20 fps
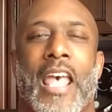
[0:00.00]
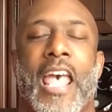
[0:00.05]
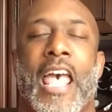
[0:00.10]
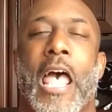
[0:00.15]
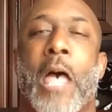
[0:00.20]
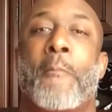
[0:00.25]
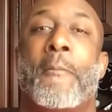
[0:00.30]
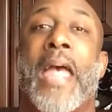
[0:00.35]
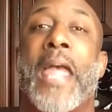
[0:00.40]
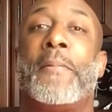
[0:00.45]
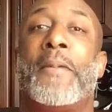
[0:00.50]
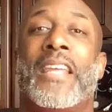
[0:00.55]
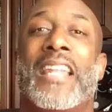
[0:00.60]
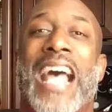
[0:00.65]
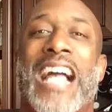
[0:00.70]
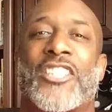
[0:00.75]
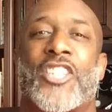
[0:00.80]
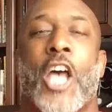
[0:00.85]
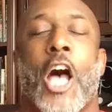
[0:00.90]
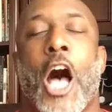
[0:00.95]
And maybe
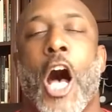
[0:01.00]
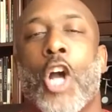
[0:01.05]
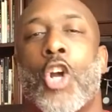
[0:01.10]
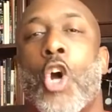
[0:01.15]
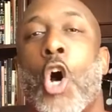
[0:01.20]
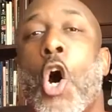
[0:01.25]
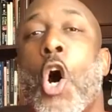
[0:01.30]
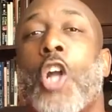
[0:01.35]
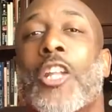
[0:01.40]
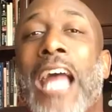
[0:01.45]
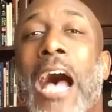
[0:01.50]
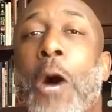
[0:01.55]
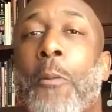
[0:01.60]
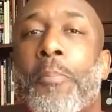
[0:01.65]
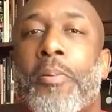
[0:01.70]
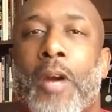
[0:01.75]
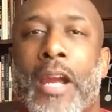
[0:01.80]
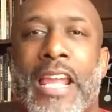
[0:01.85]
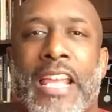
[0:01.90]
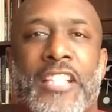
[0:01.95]
that's a call
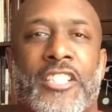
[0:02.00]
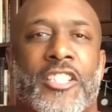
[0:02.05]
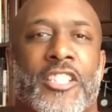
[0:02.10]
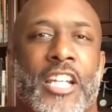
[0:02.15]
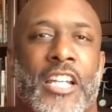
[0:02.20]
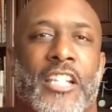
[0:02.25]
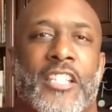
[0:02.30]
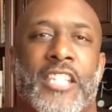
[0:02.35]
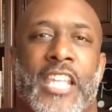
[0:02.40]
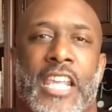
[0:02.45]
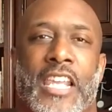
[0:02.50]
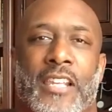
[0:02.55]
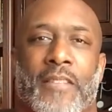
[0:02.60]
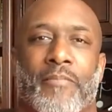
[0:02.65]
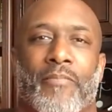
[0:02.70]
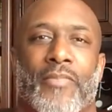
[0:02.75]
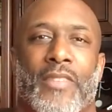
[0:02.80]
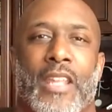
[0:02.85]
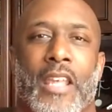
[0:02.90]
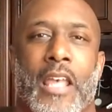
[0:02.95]
out praise to the
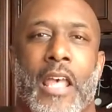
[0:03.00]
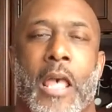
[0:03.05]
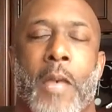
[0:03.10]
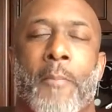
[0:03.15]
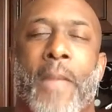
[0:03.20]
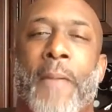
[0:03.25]
team.